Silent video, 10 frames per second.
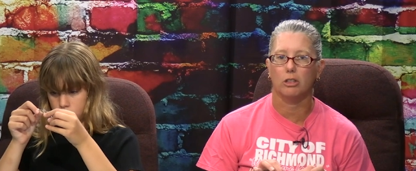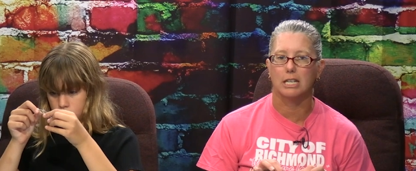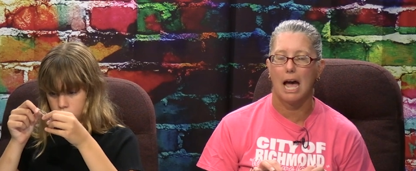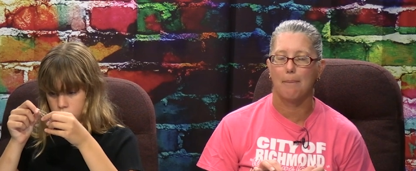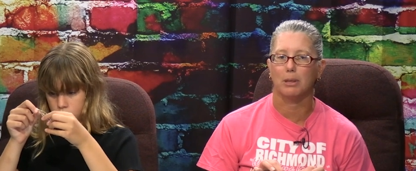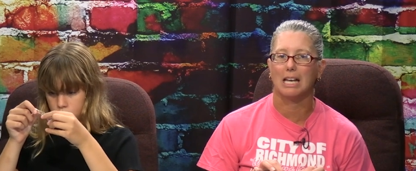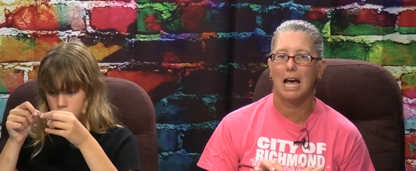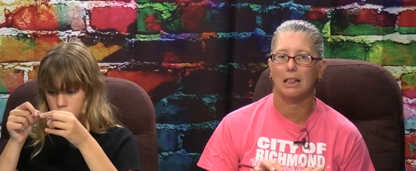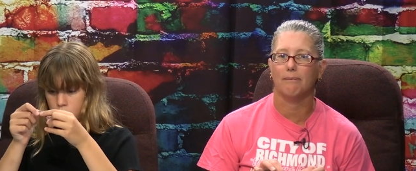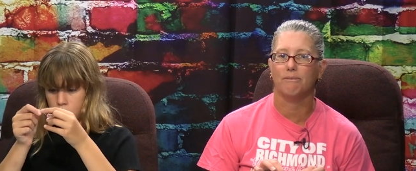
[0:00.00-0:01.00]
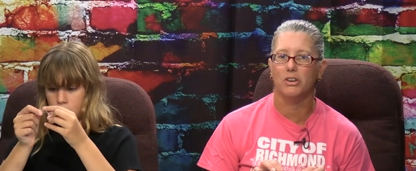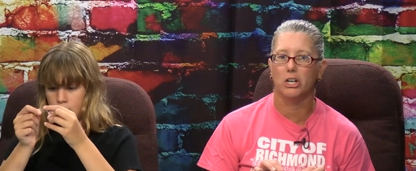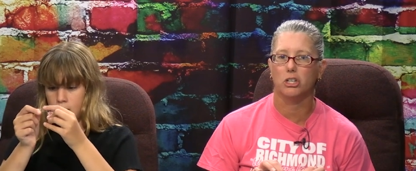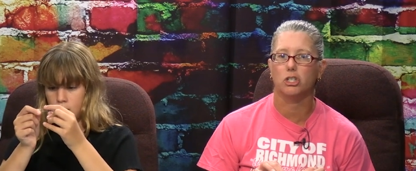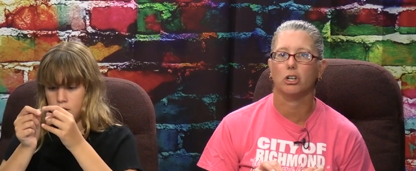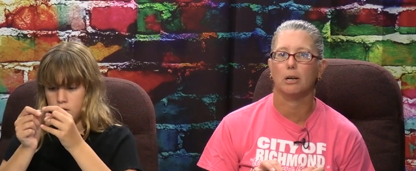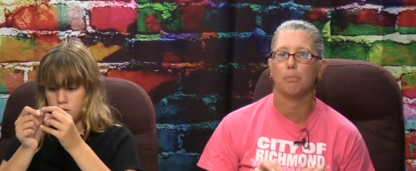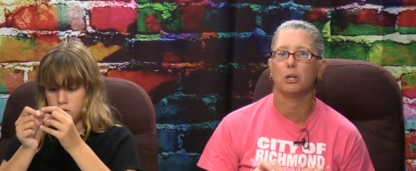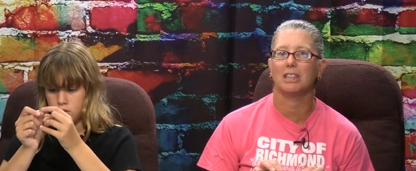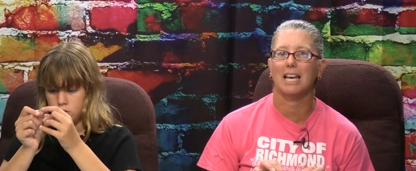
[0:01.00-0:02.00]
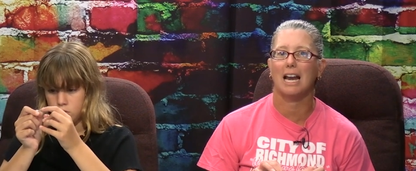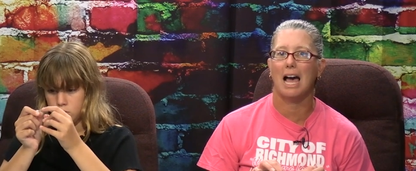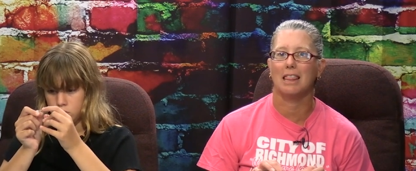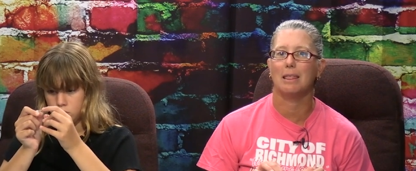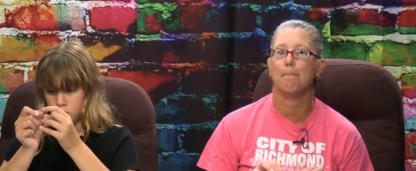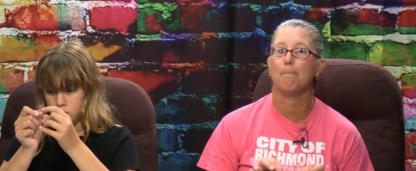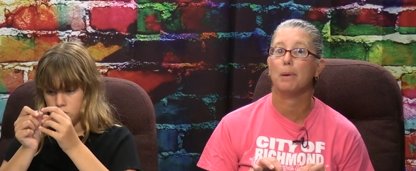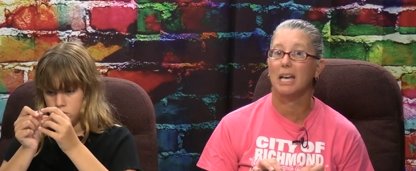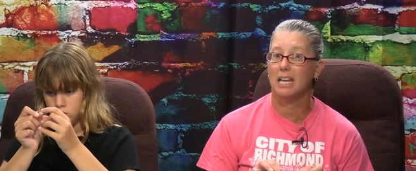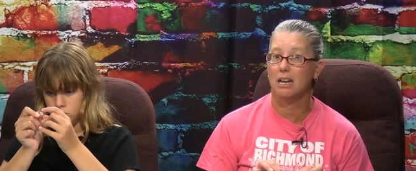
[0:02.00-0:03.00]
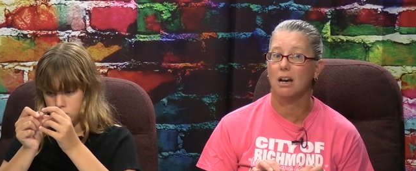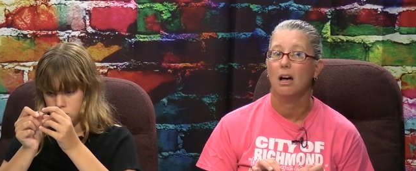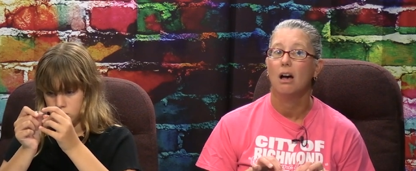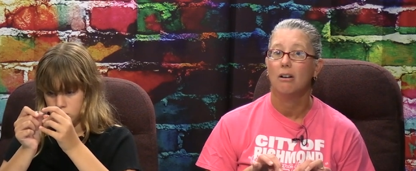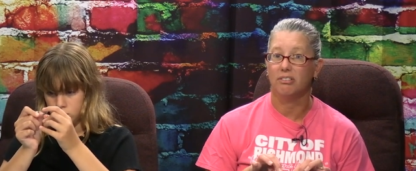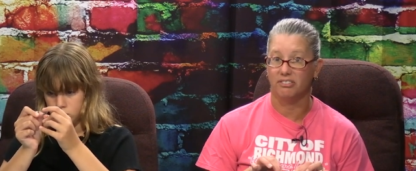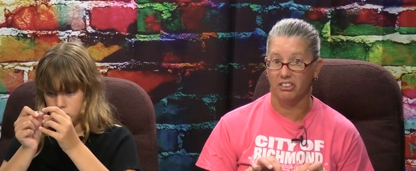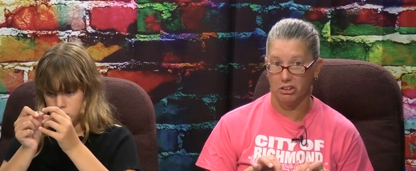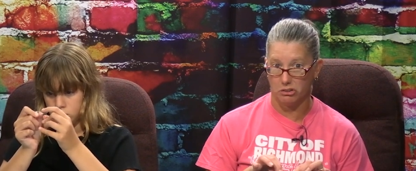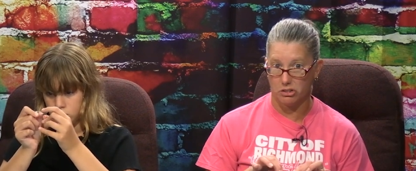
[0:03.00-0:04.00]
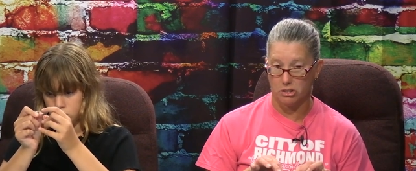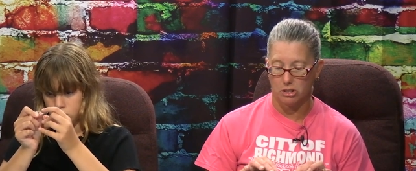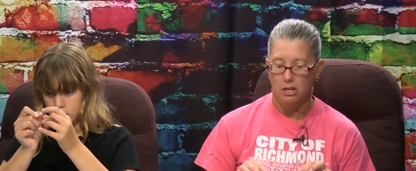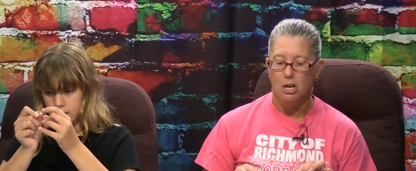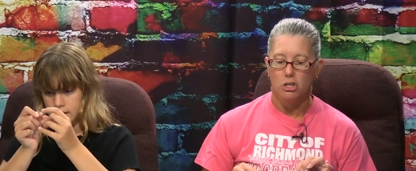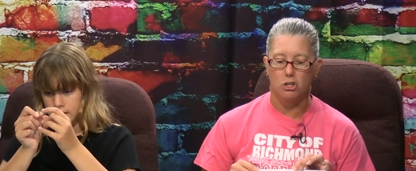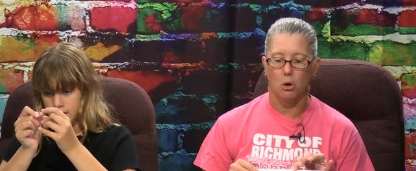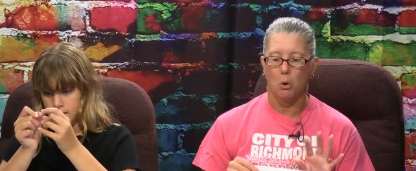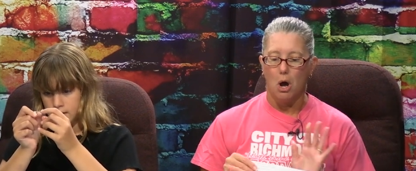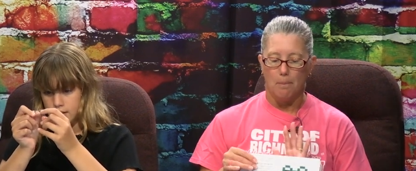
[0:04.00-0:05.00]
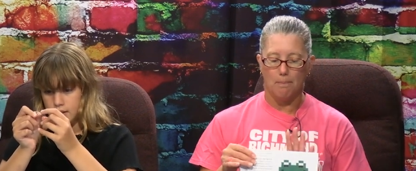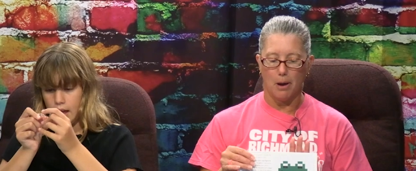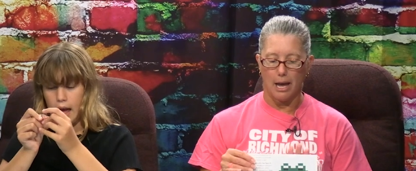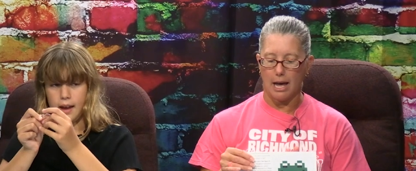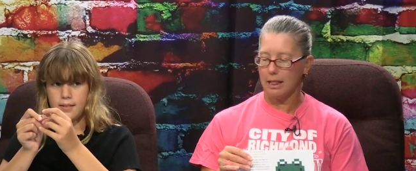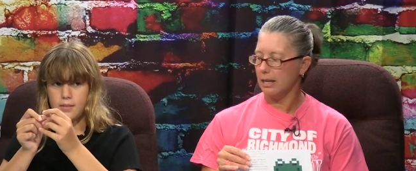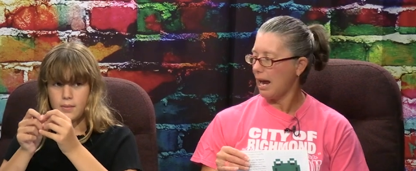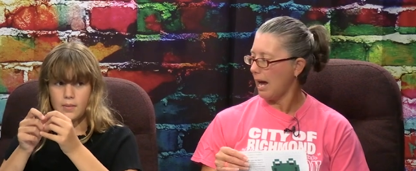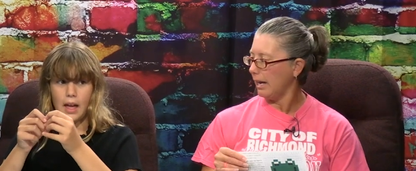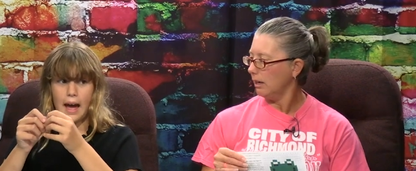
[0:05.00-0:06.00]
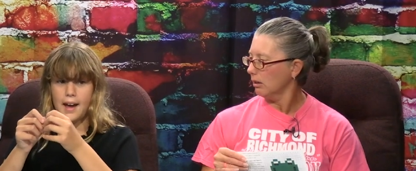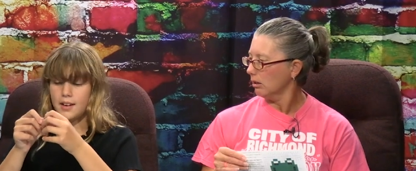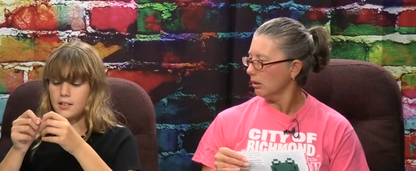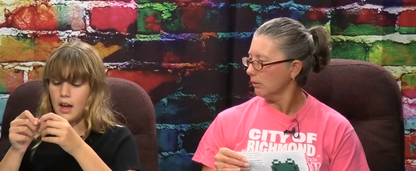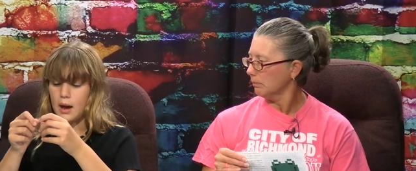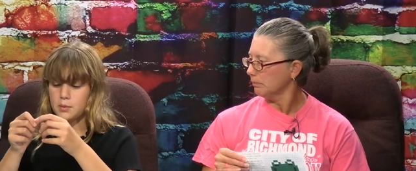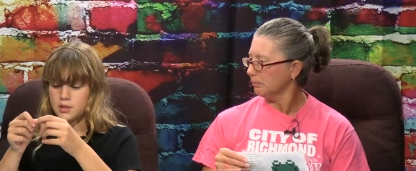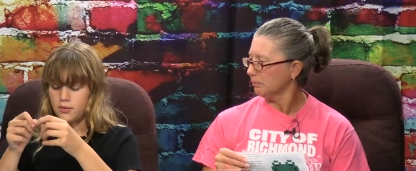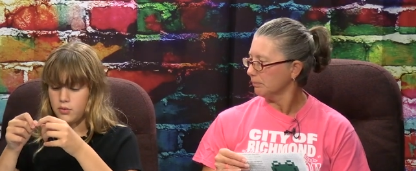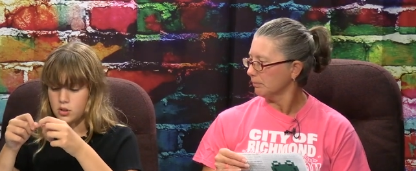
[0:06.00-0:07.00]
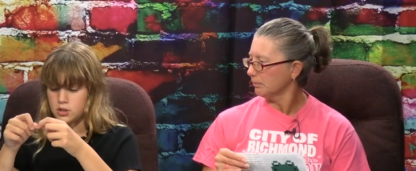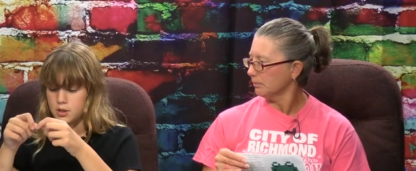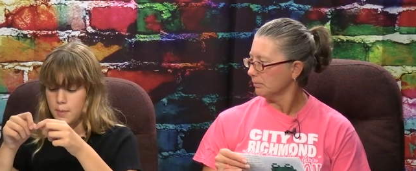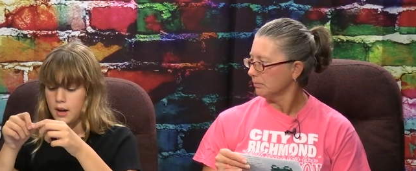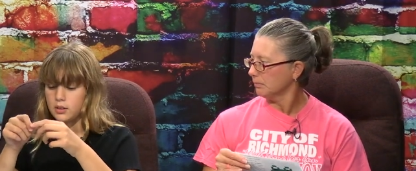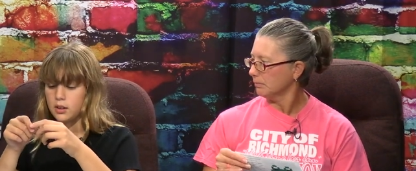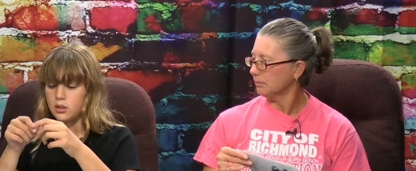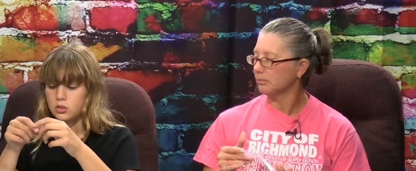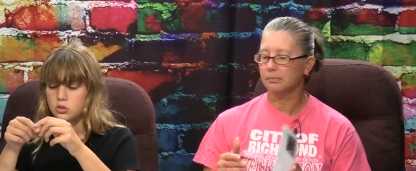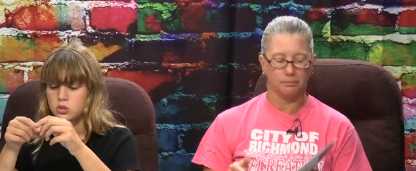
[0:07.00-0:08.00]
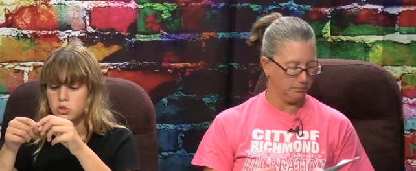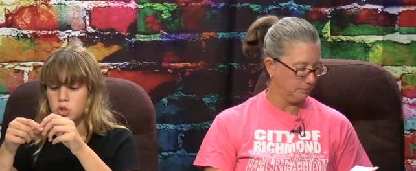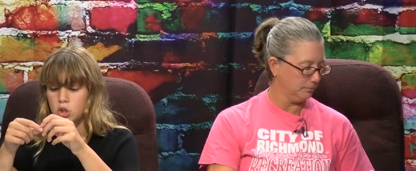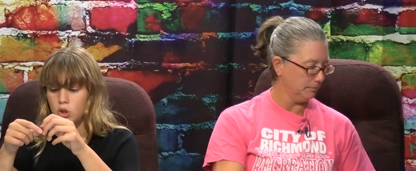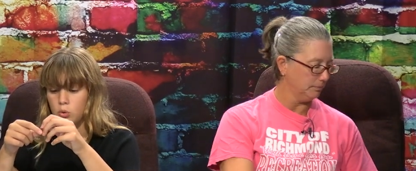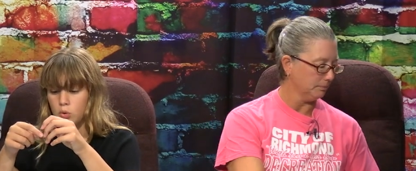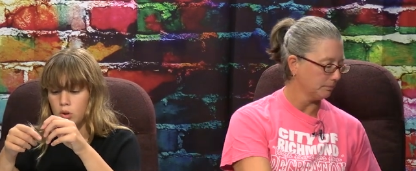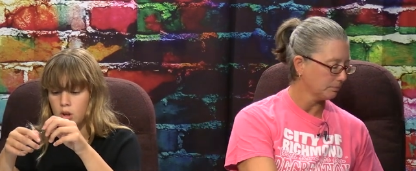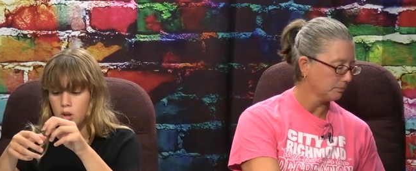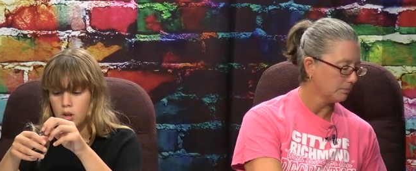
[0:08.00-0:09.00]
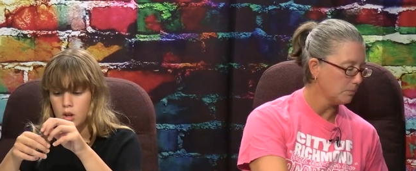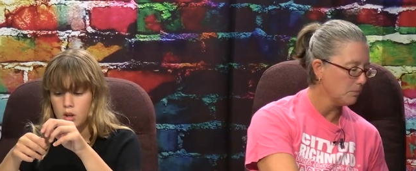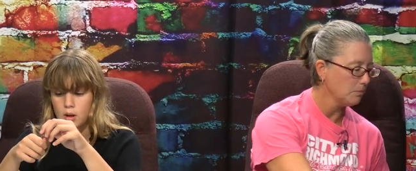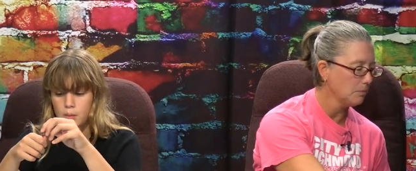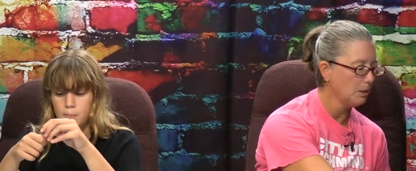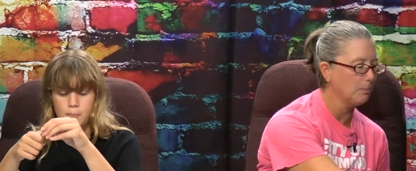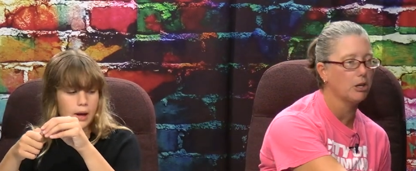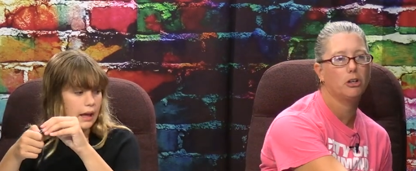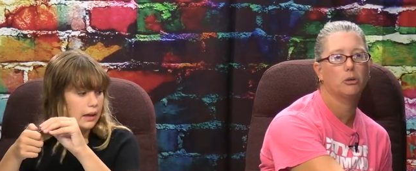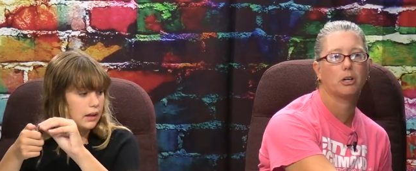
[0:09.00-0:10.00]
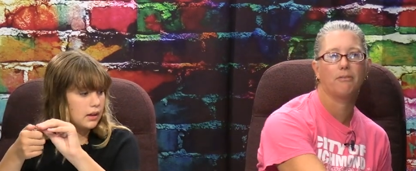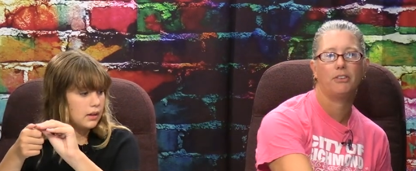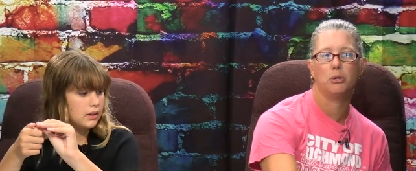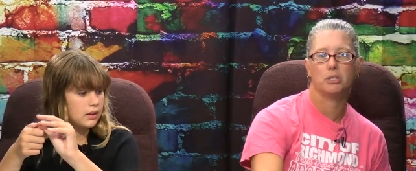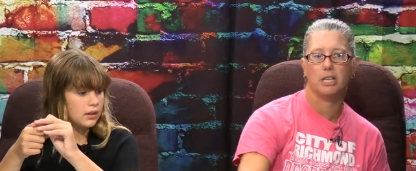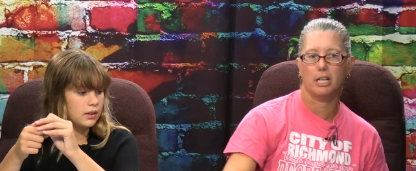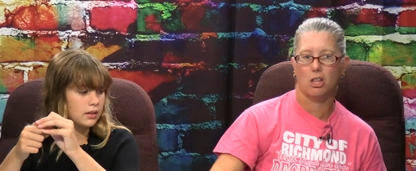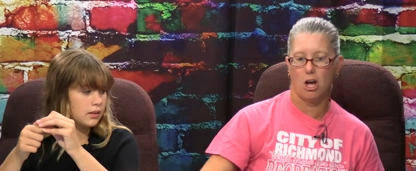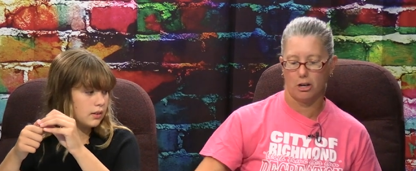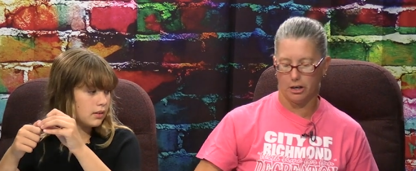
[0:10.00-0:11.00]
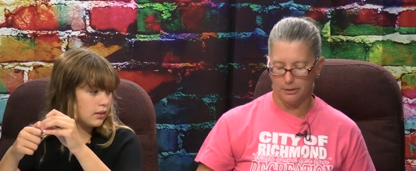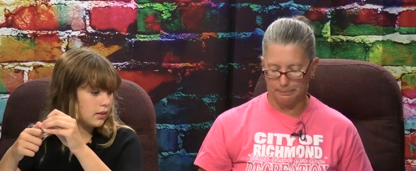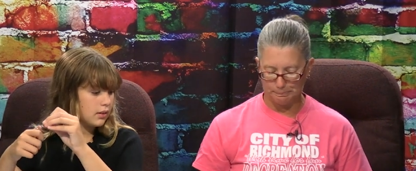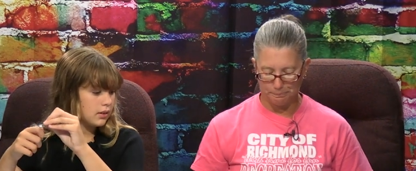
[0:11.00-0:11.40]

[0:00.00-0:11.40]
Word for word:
Speaker 1: or the top of the column first. You're going to put that on the pin first. So, Maya and
Speaker 2: I. I had I was confused about it
Speaker 1: mm -hmm. too. But, but are you confused any longer?